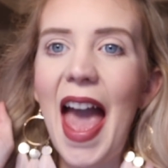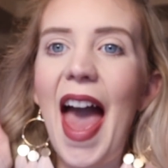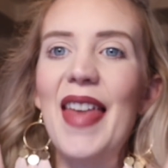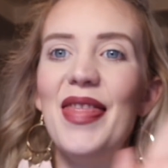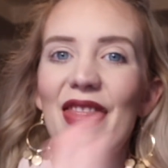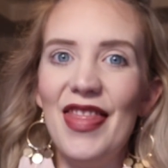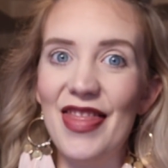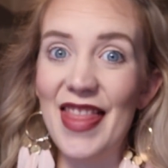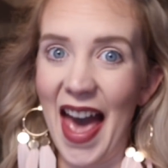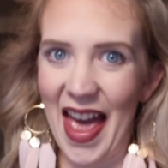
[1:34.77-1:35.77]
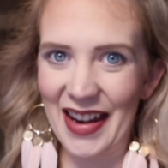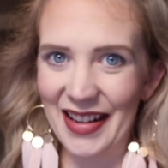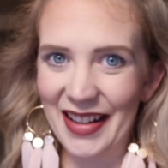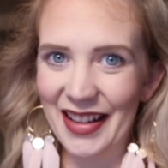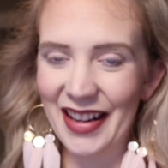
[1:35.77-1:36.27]
And then
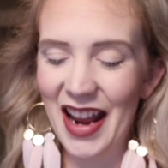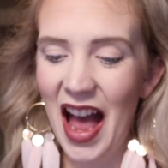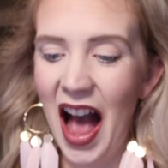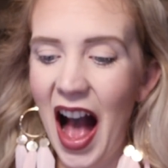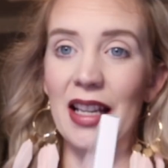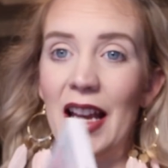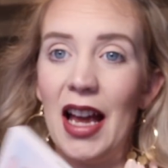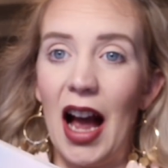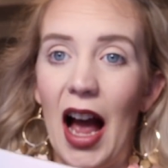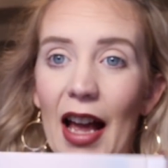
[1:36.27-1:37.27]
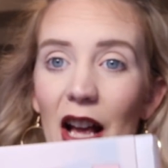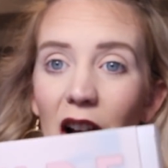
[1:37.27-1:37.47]
I